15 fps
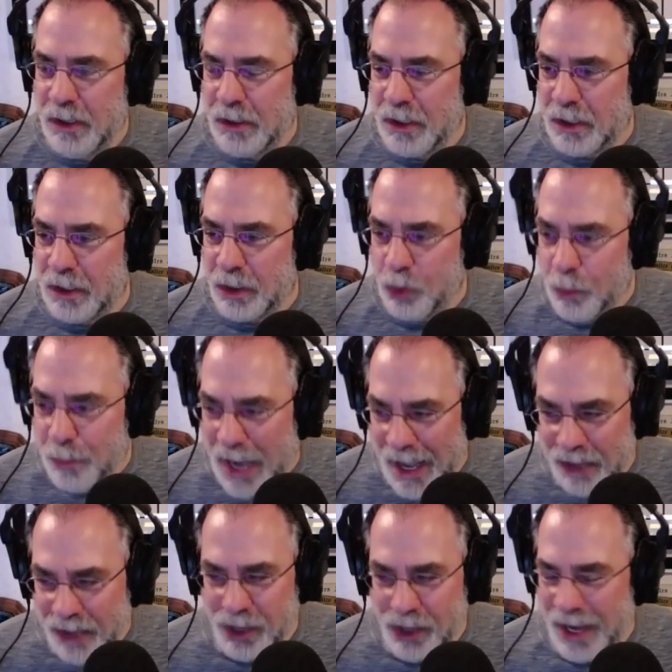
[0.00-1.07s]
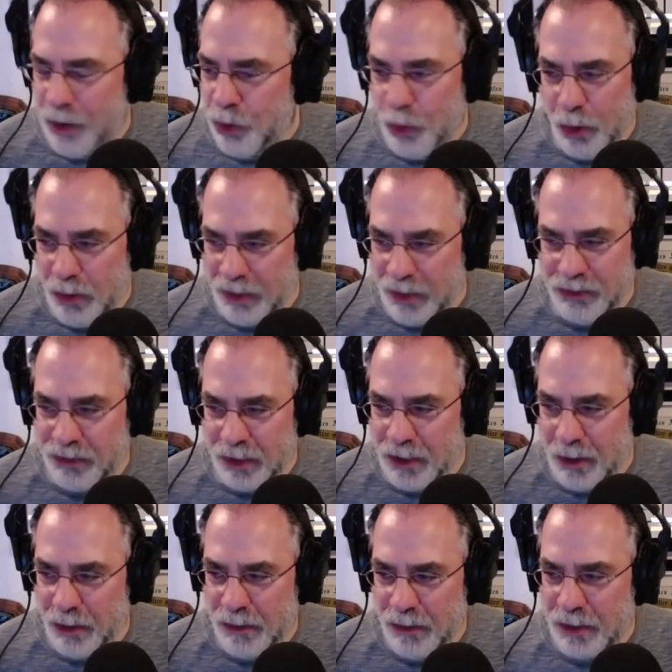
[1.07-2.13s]
Goombas, and I heard all that,
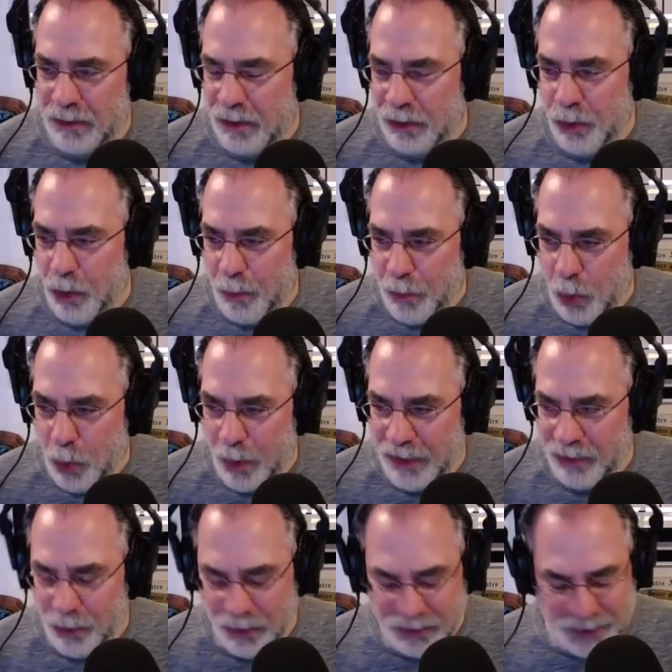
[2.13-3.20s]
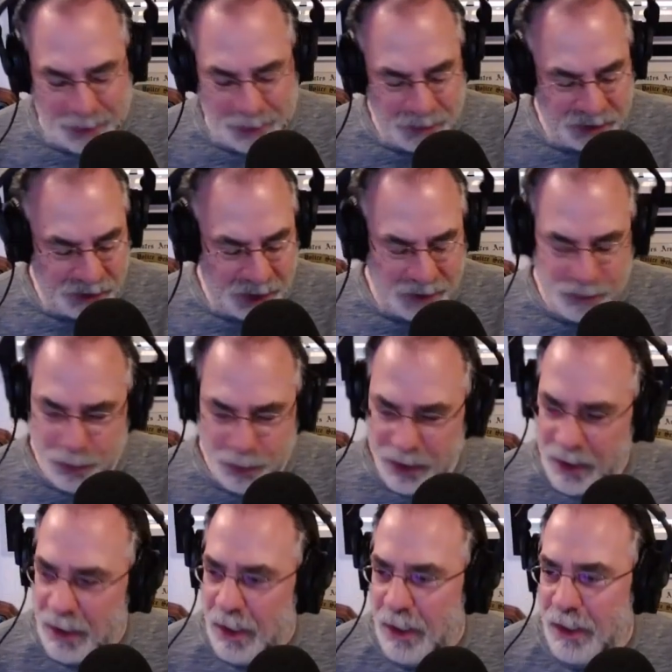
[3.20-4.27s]
the good old boys and all this type of stuff,
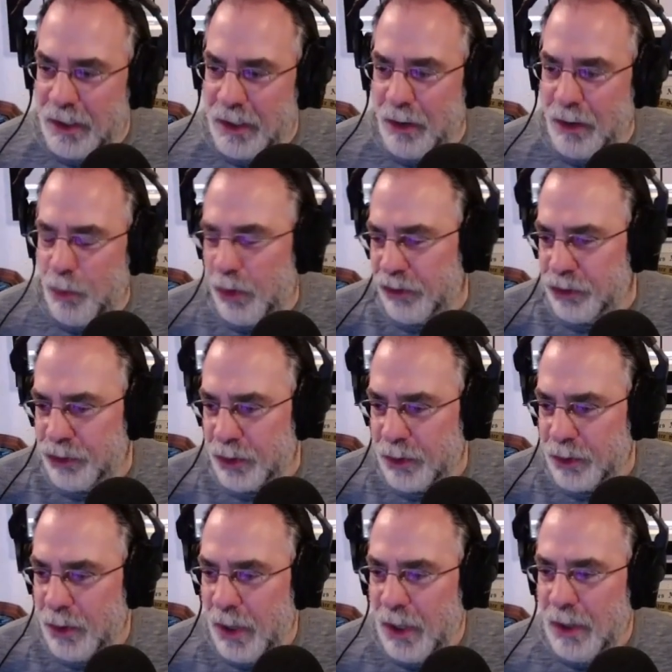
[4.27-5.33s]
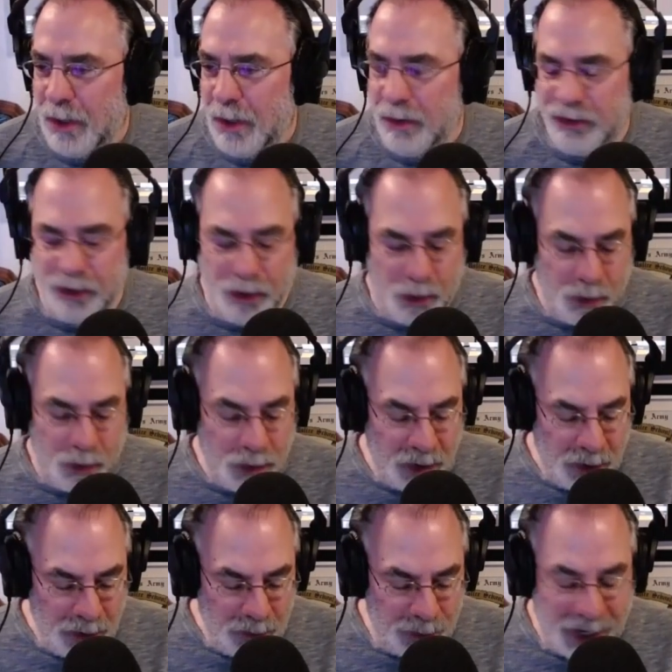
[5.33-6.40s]
but, it wasn't true. So,
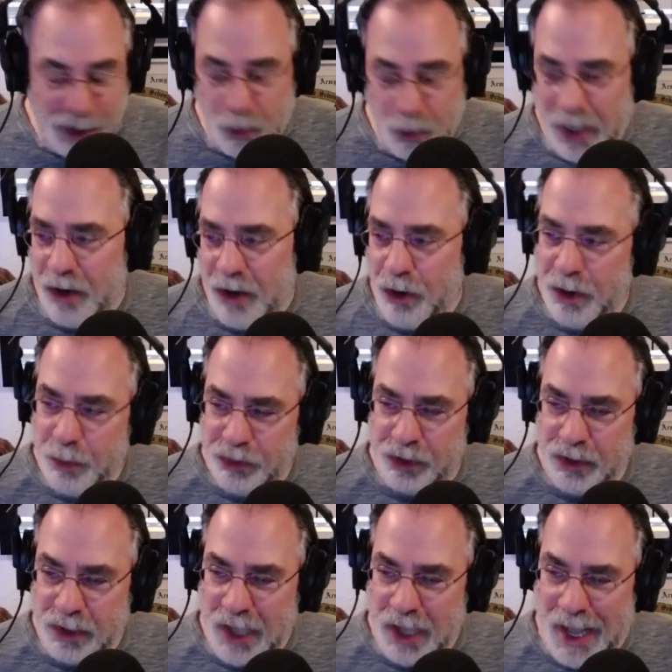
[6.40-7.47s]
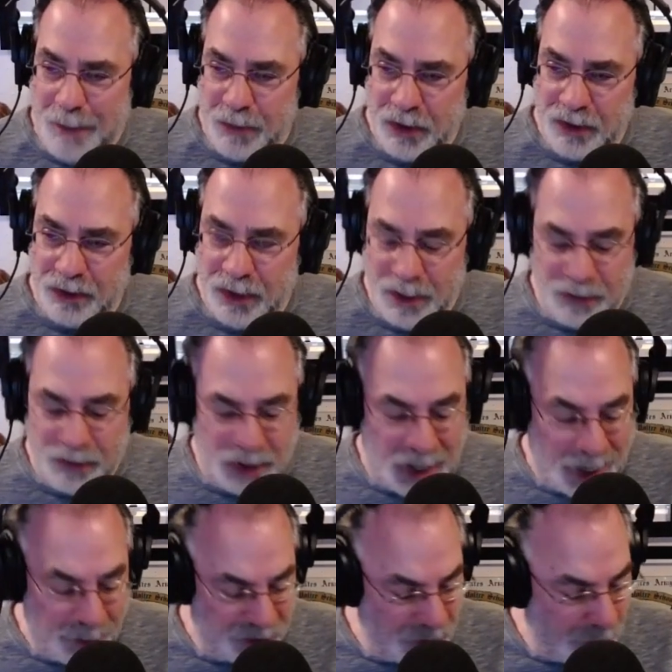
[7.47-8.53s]
but anyway, I heard he was a good cop, good undercover cop.